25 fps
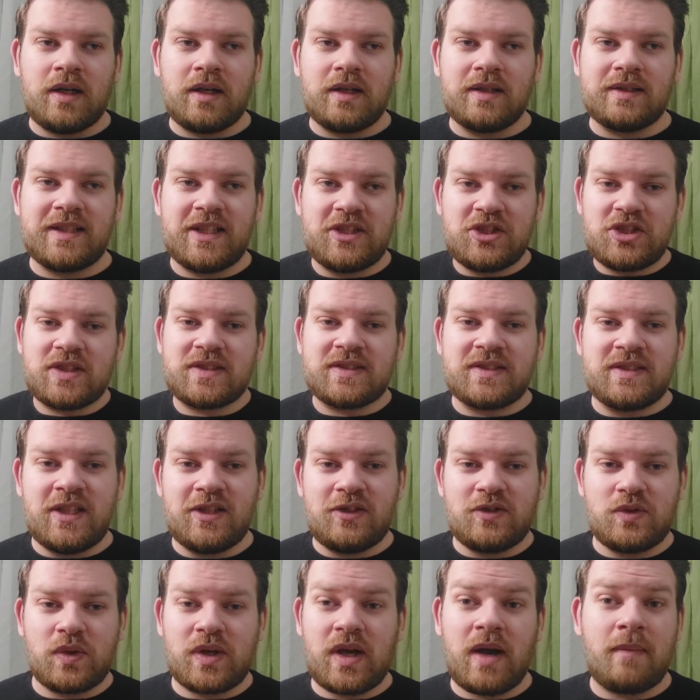They just
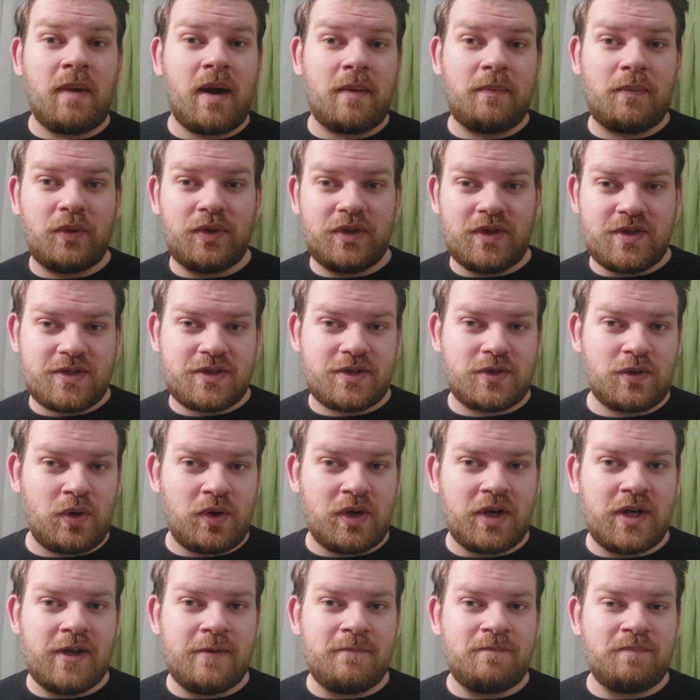need to come up with a
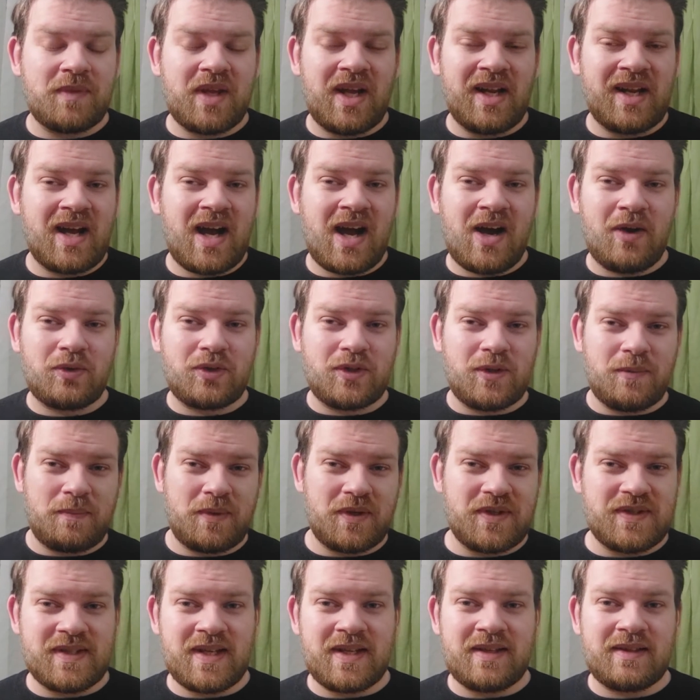story and how to
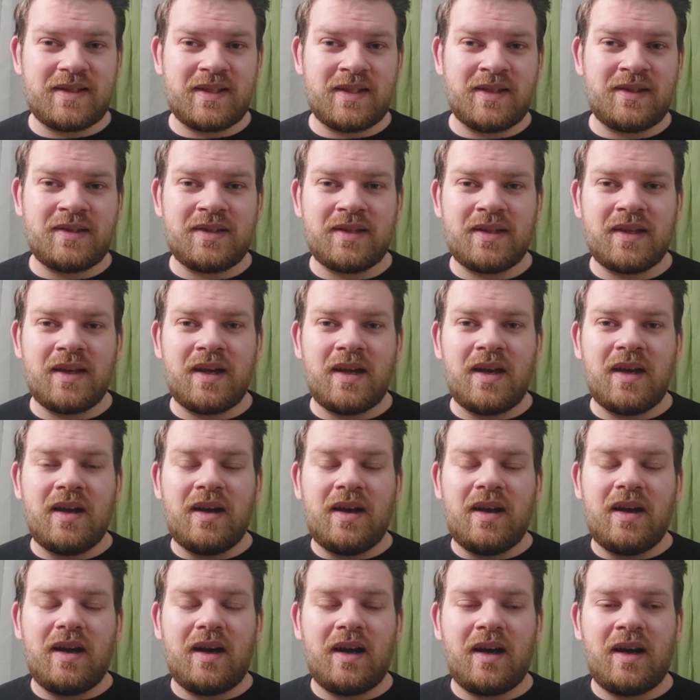present it.
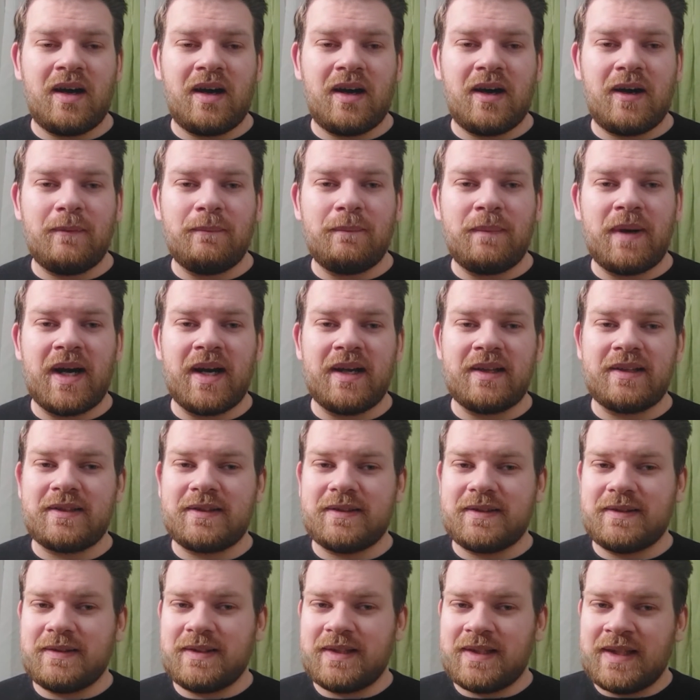But
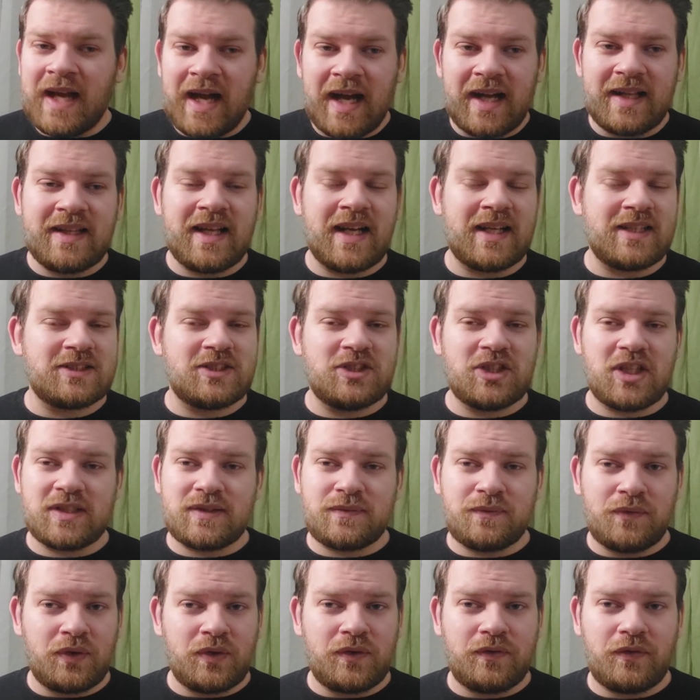yeah, that's
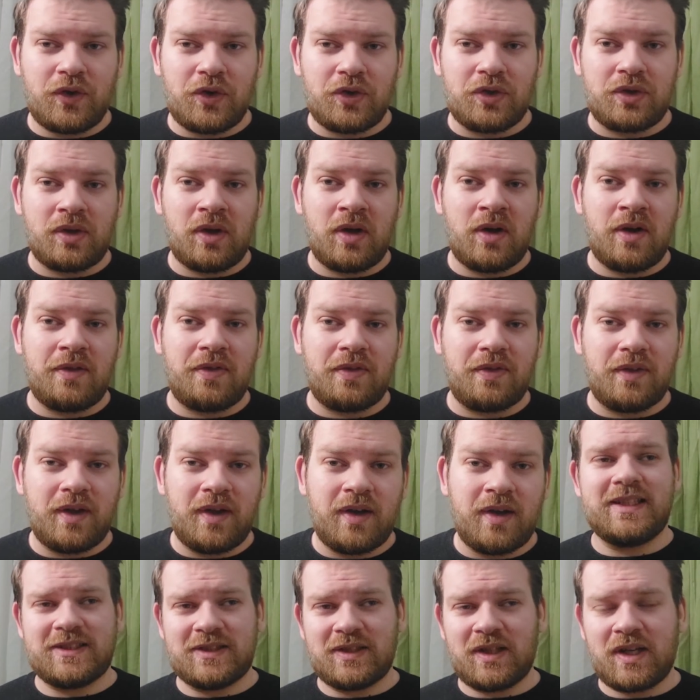just food for thought.
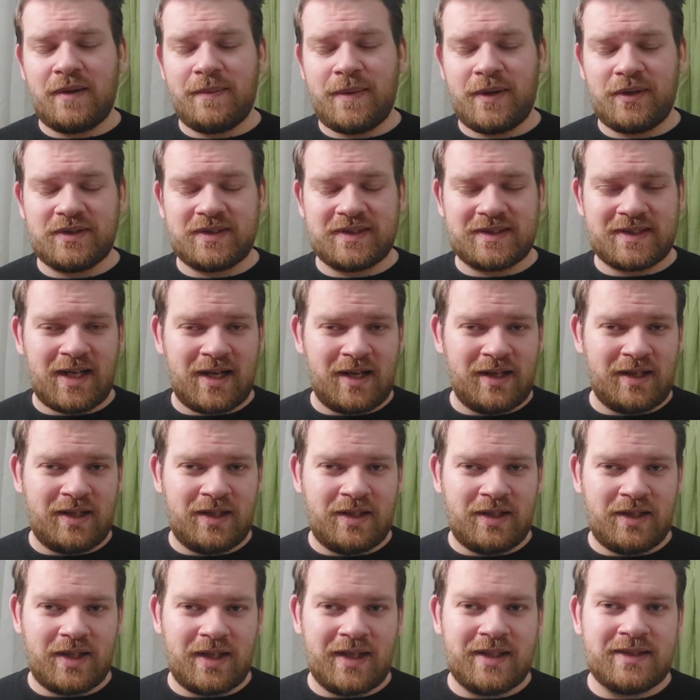Let's talk about
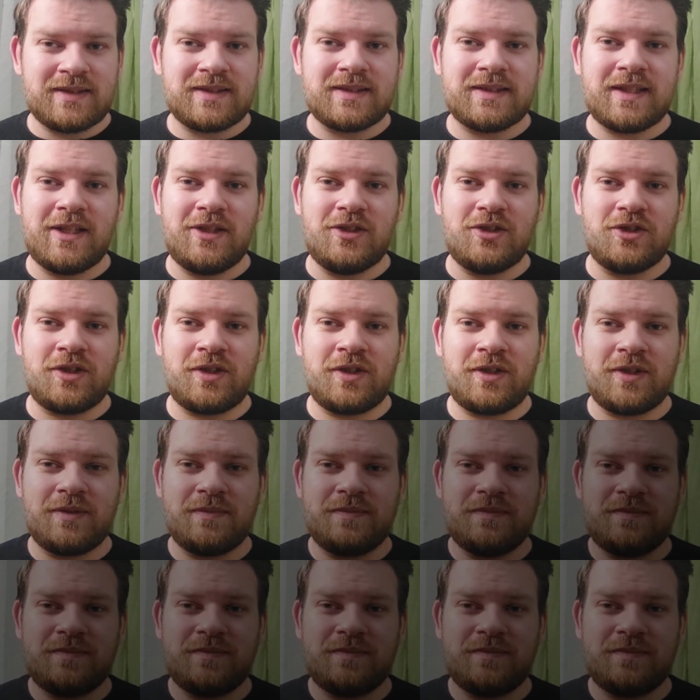styling and staging.